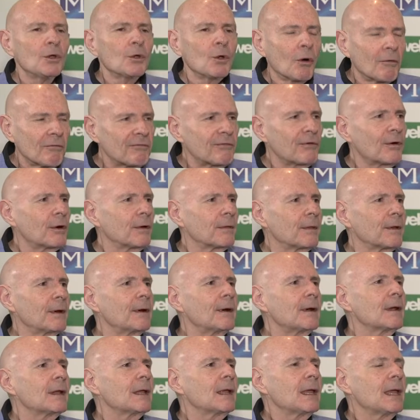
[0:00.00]
You go
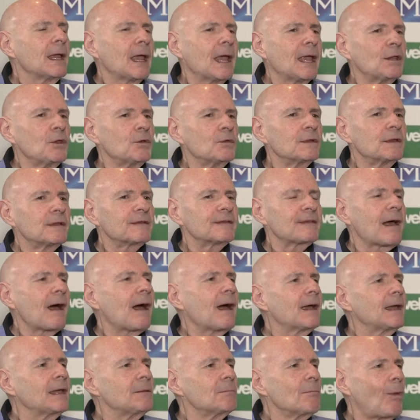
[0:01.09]
further and you
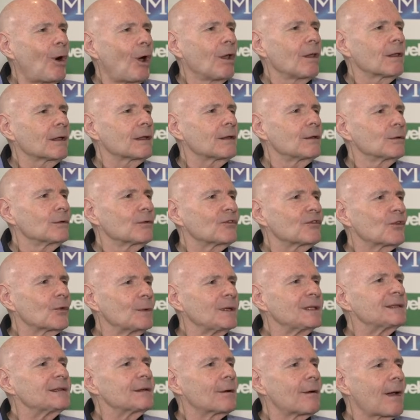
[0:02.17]
design molecules
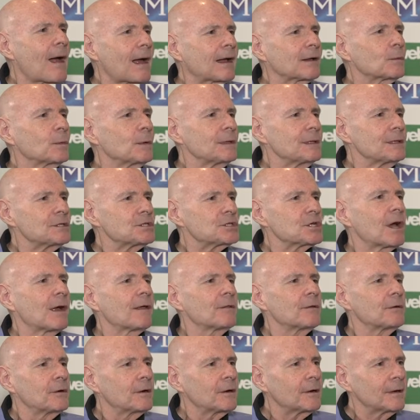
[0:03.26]
to interact with each
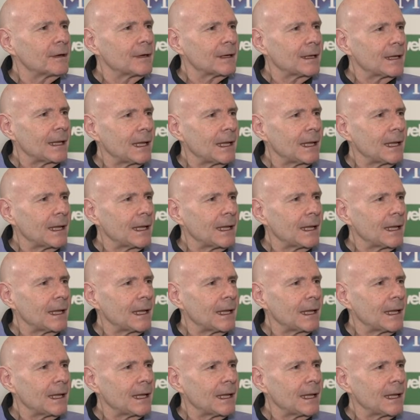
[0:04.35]
other